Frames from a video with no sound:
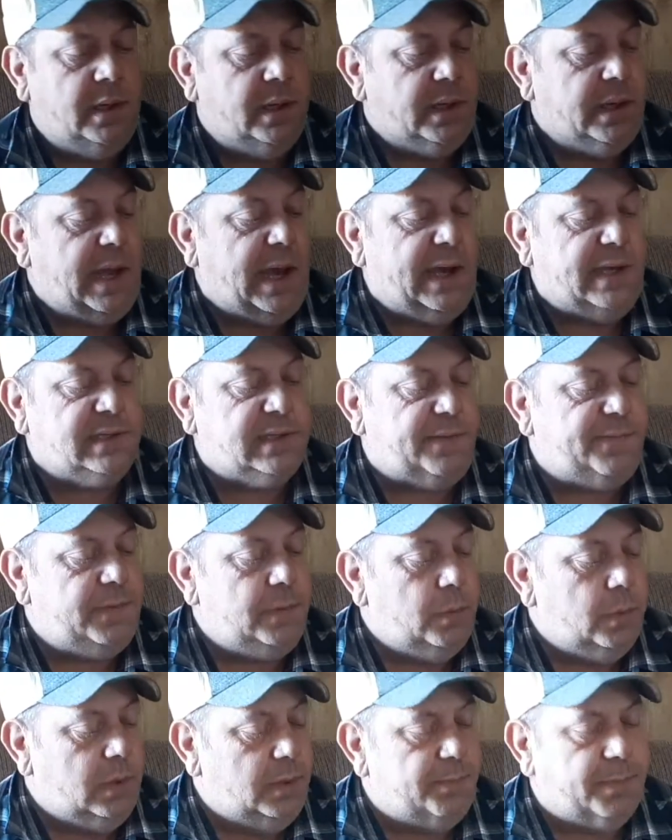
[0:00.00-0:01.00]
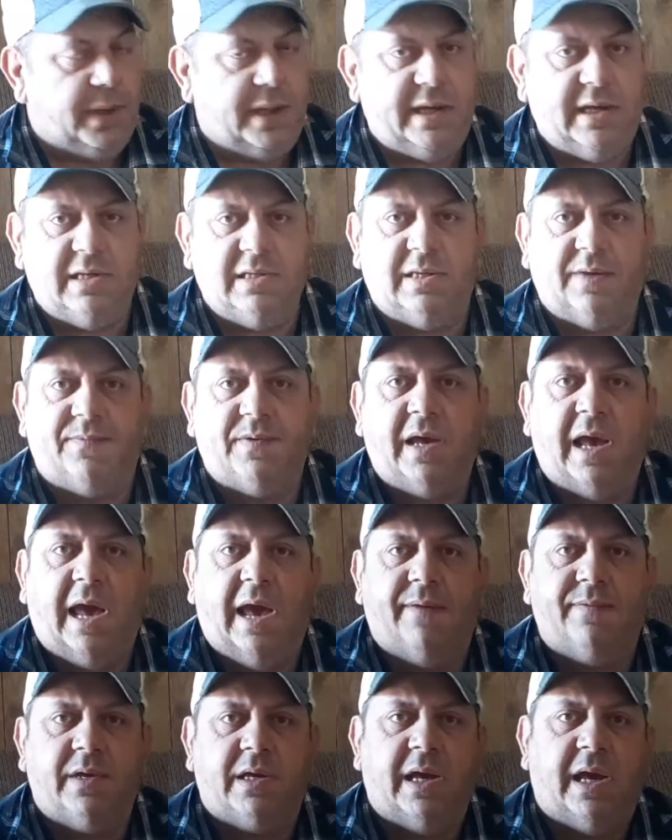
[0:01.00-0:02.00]
Guys, if you would please, if you
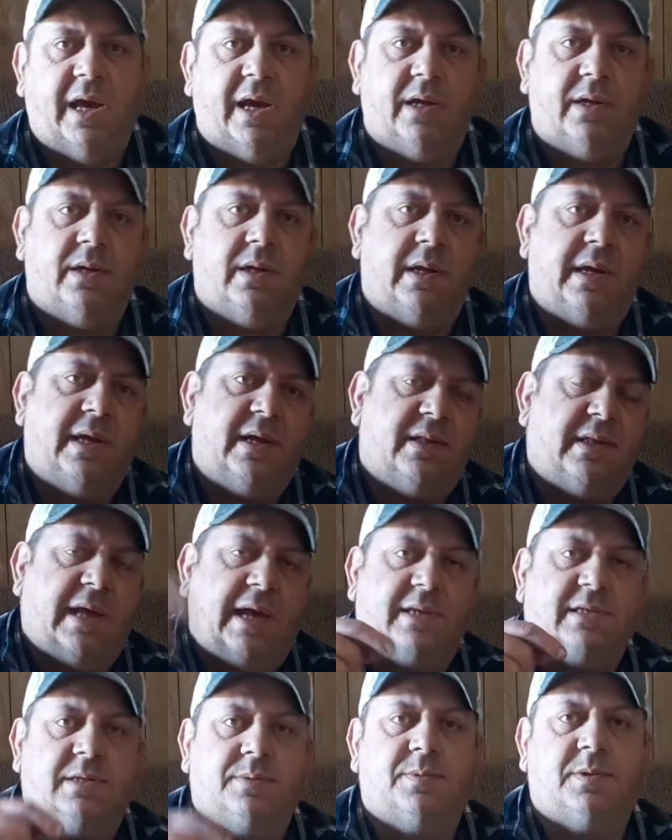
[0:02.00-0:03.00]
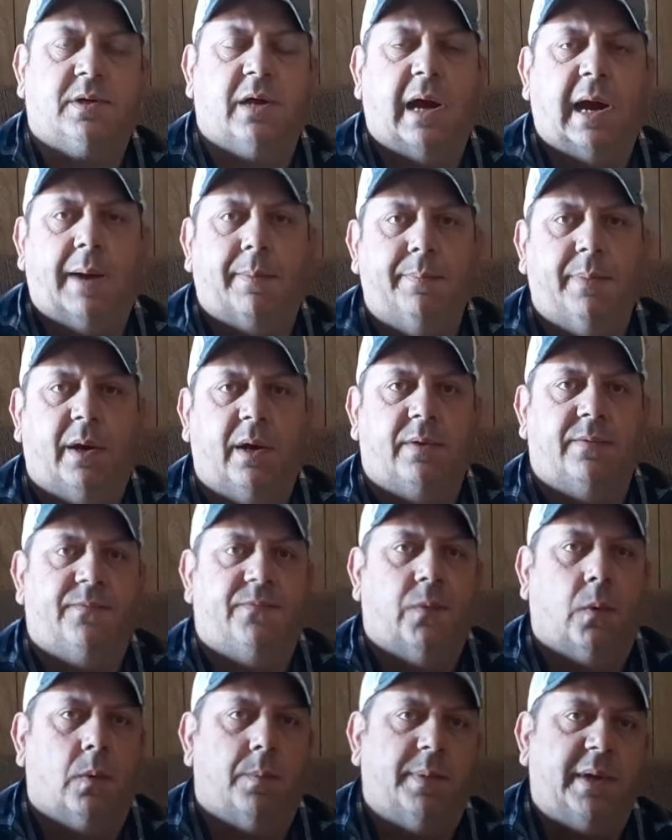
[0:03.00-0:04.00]
haven't yet, hit that subscribe button
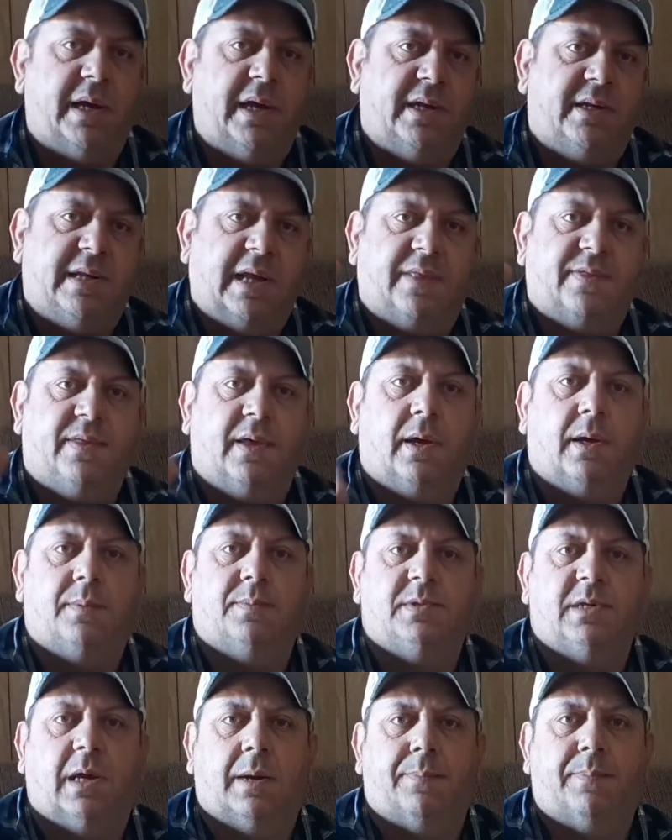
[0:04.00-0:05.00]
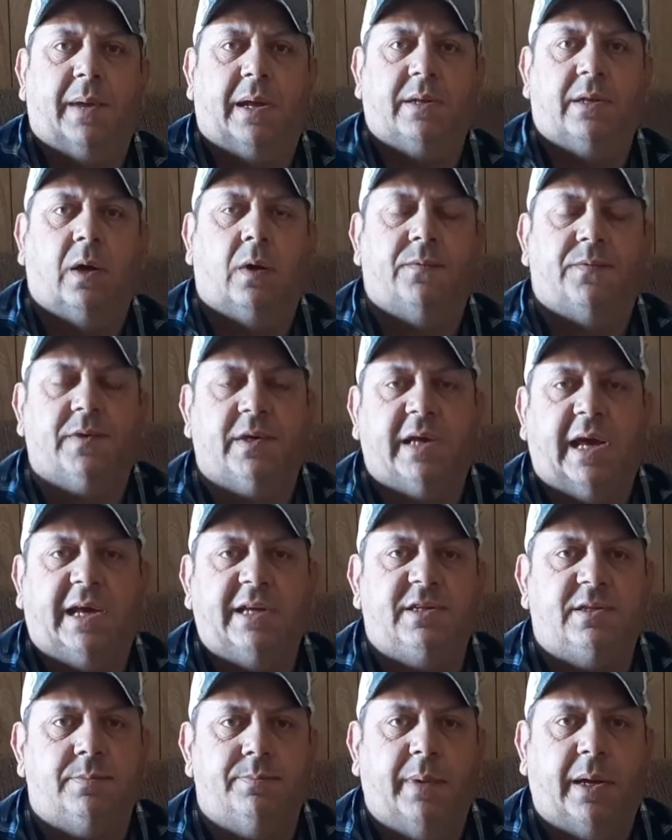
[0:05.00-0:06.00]
for me. Hit that thumbs up, that
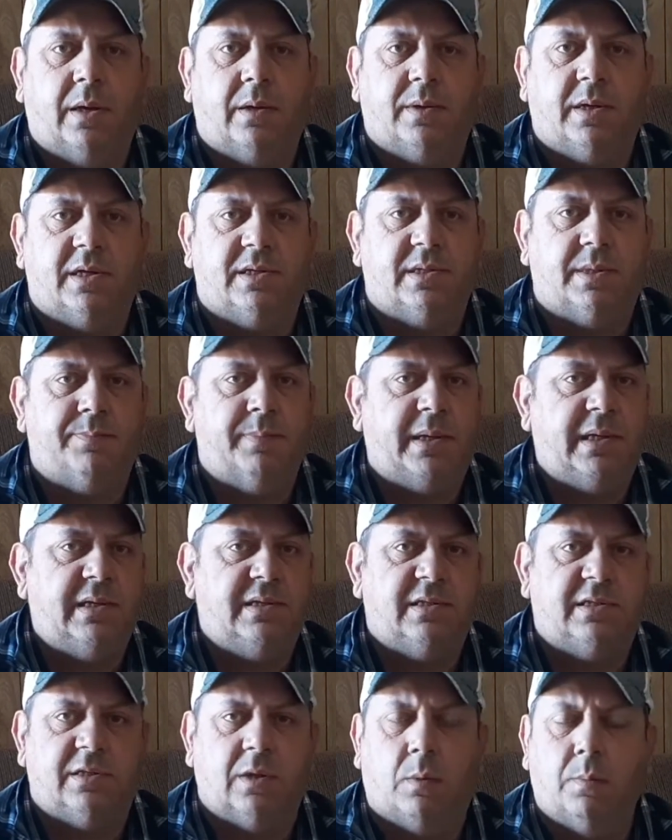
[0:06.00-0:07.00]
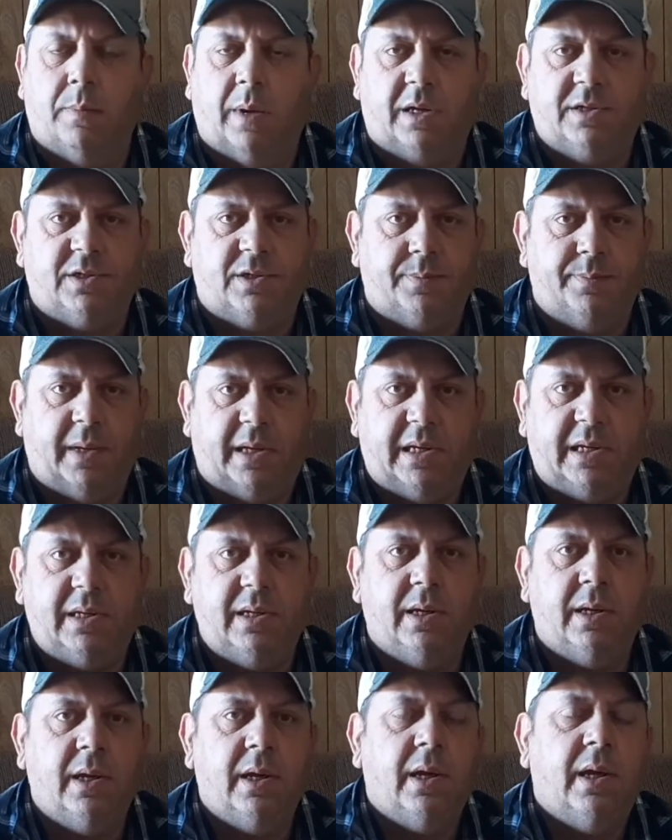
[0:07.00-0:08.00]
notification bell, because it means so much to
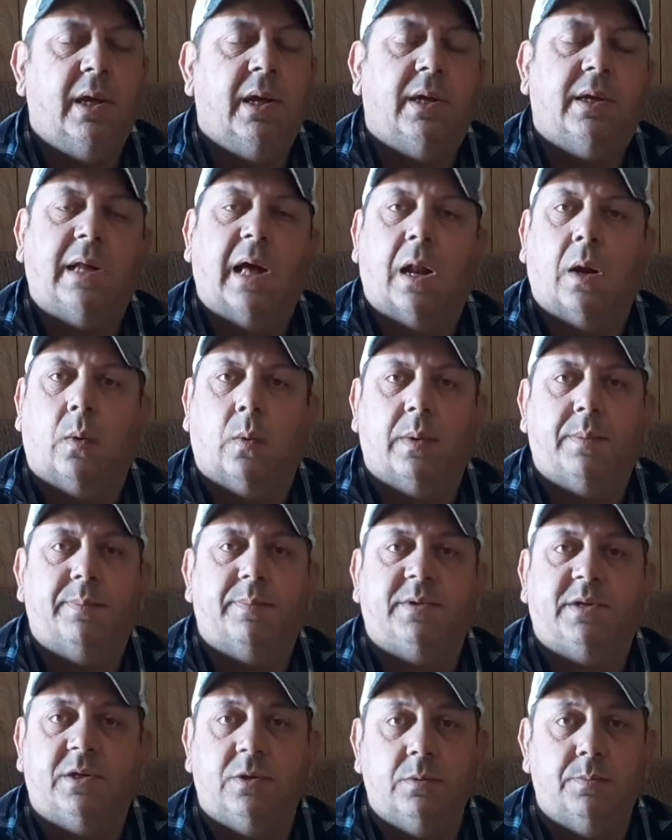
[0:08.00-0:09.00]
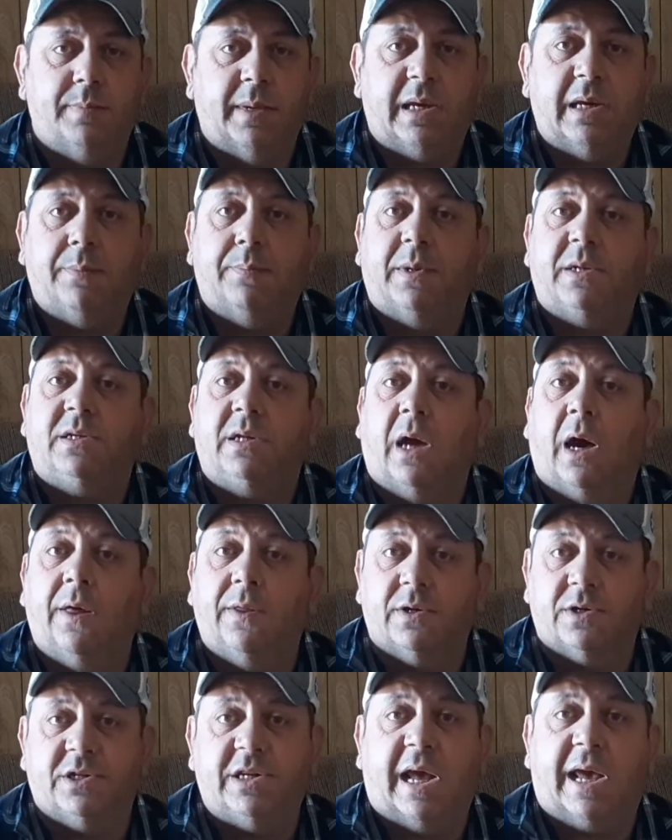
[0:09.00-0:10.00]
me. Not only to me, but to
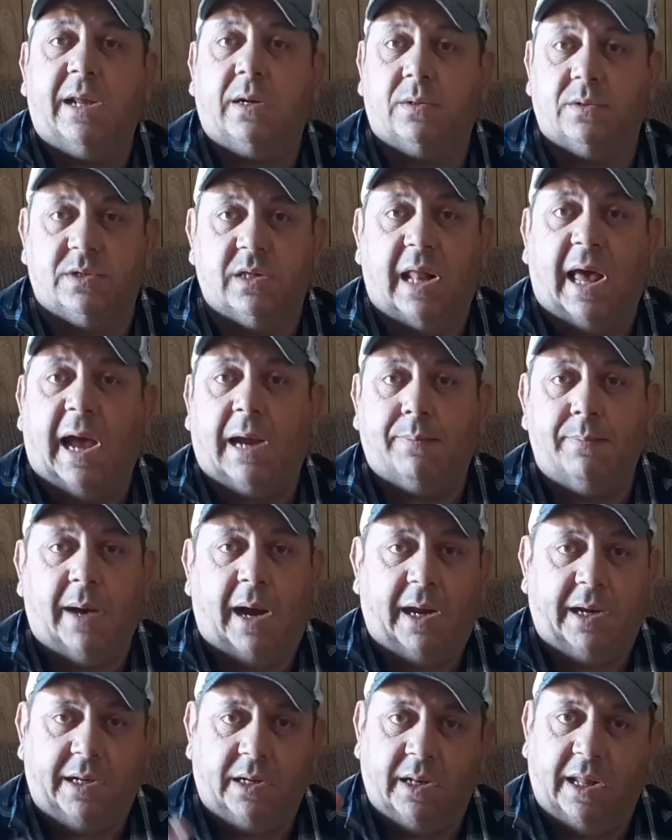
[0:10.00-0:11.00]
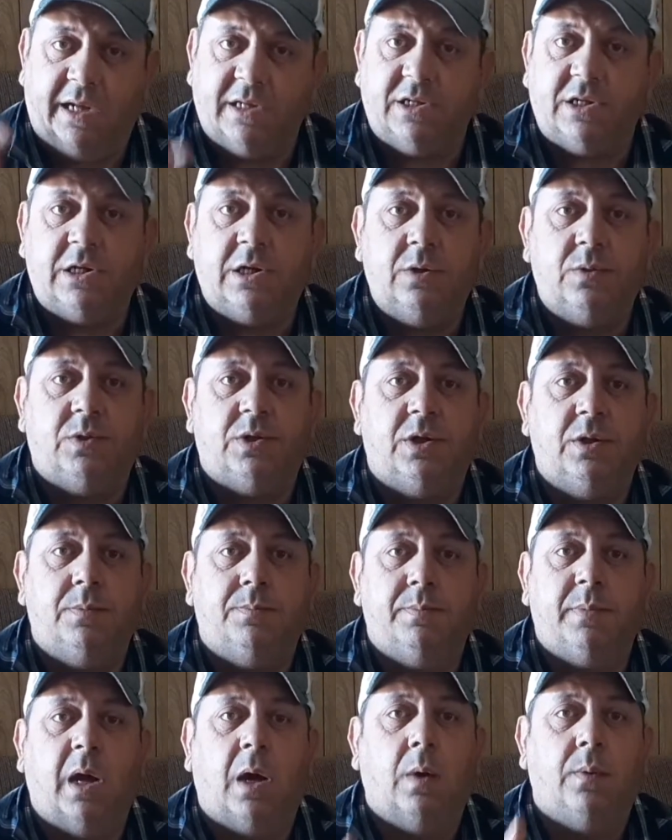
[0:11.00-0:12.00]
other channels like mine. It lets YouTube
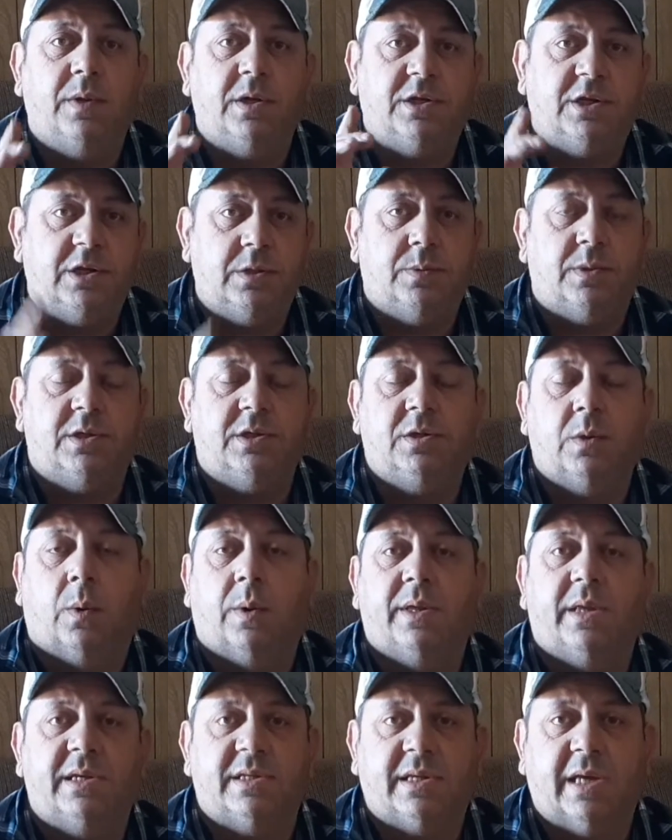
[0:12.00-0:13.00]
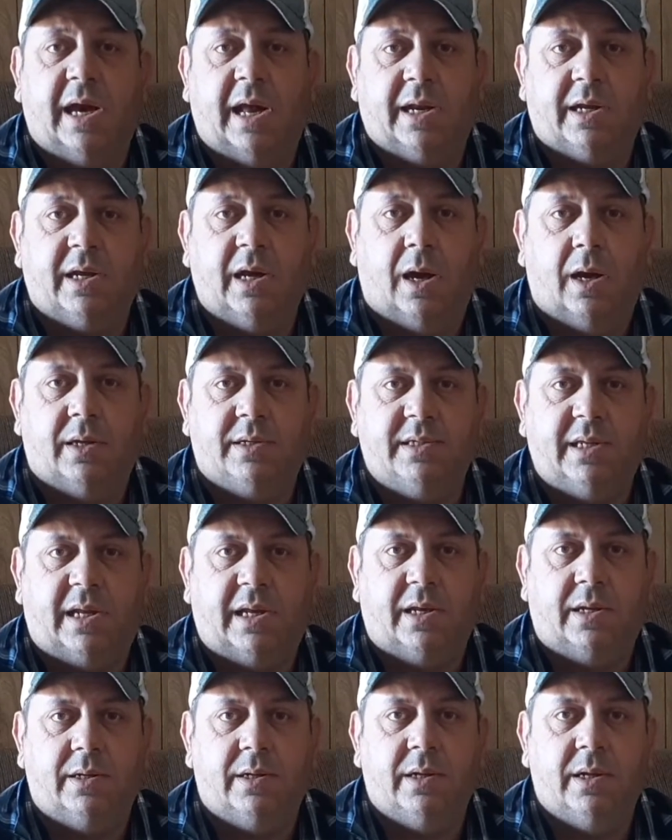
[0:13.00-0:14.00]
know that you enjoy this kind of content.